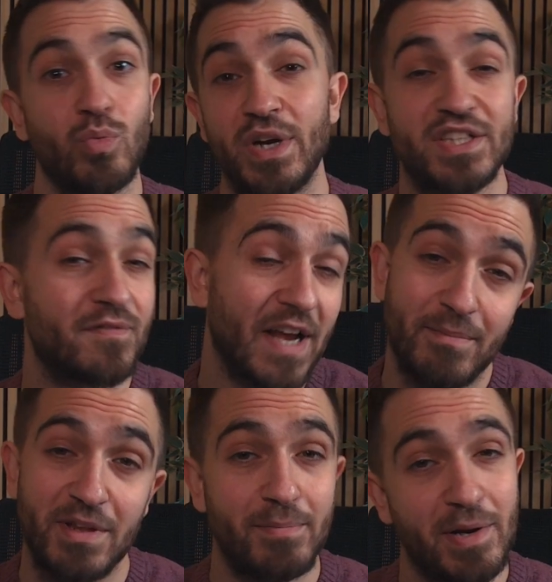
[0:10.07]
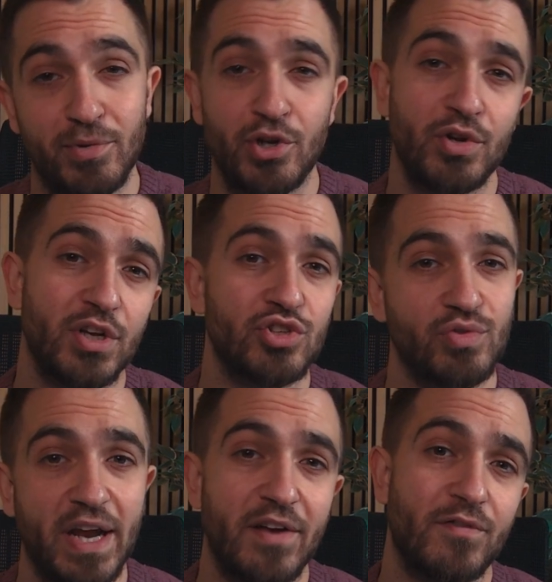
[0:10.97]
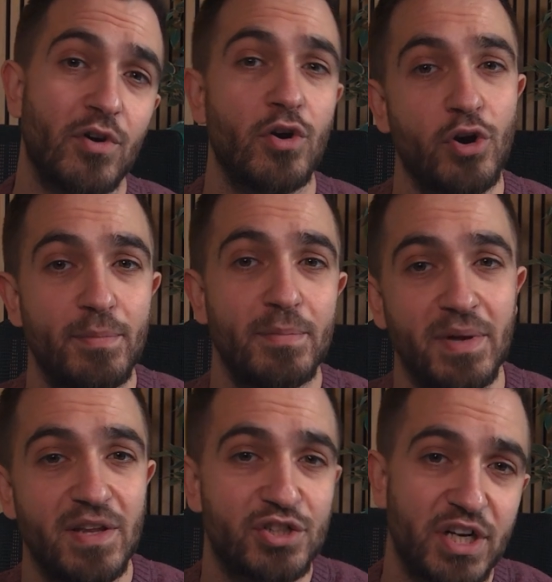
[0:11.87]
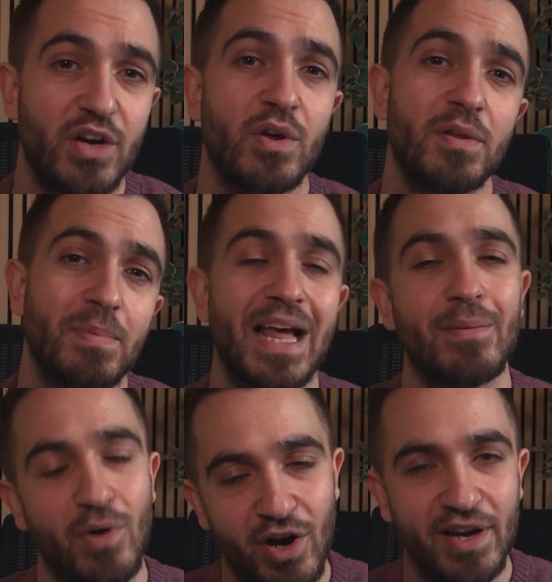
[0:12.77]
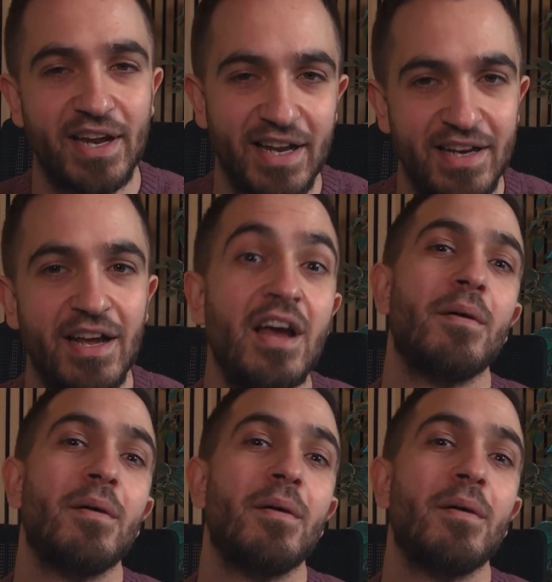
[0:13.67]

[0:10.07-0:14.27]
which family member you can trade for a Herman Miller chair on the black market,